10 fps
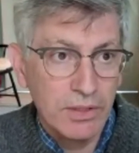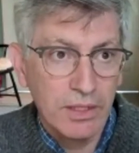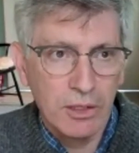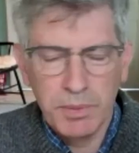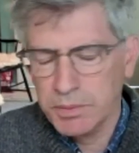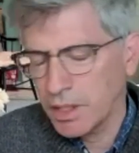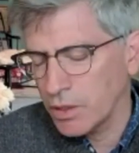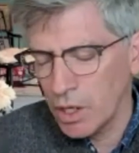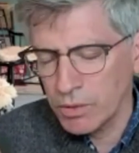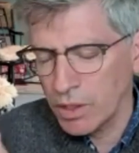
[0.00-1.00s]
And other people said,
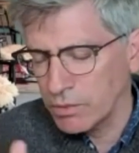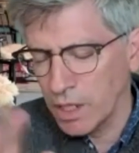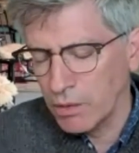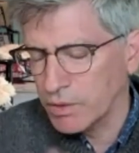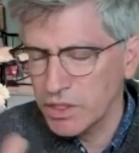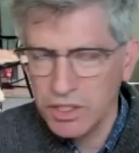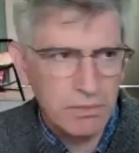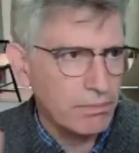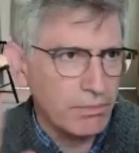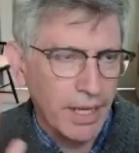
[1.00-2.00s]
no, no, no, it's
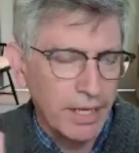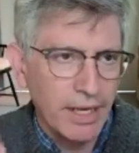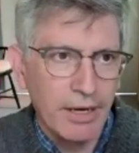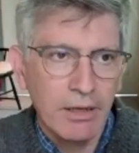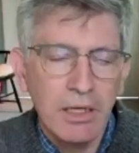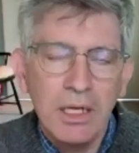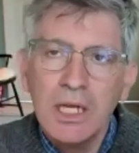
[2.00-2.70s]
just bad air.